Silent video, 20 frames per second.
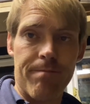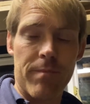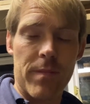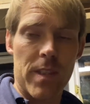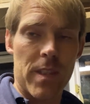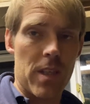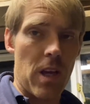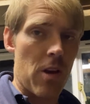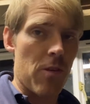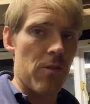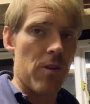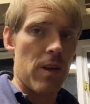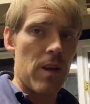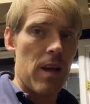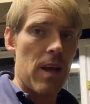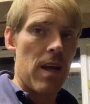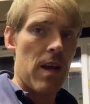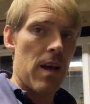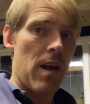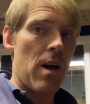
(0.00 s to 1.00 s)
So
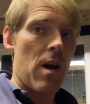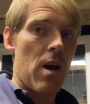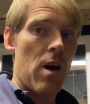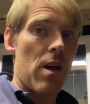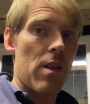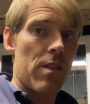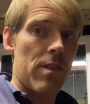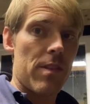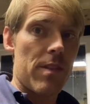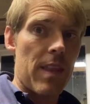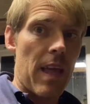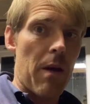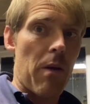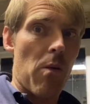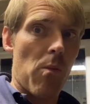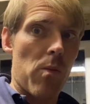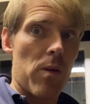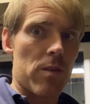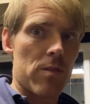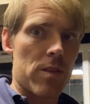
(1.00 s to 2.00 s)
now I
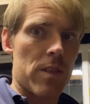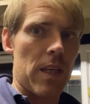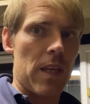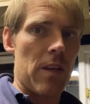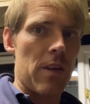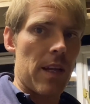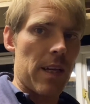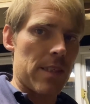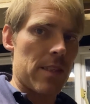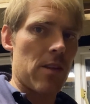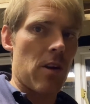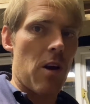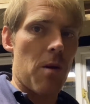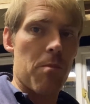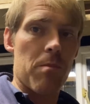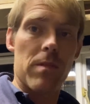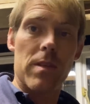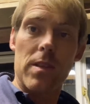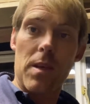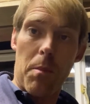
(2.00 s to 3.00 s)
will see you next time.
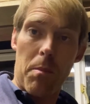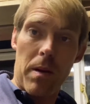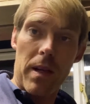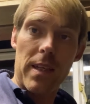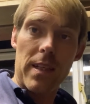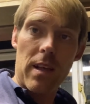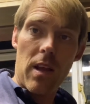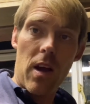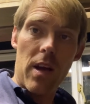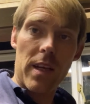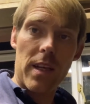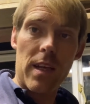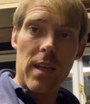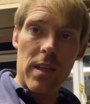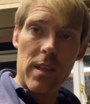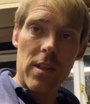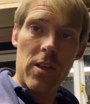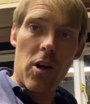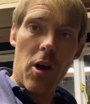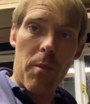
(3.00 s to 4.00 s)
So please like,
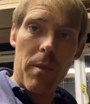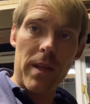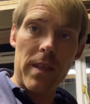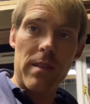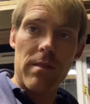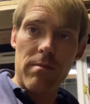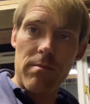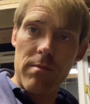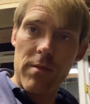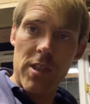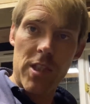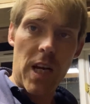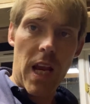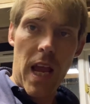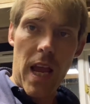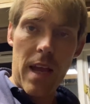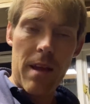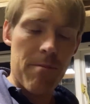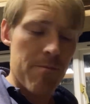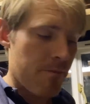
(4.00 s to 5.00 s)
comment,
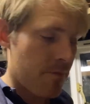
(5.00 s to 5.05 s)
share,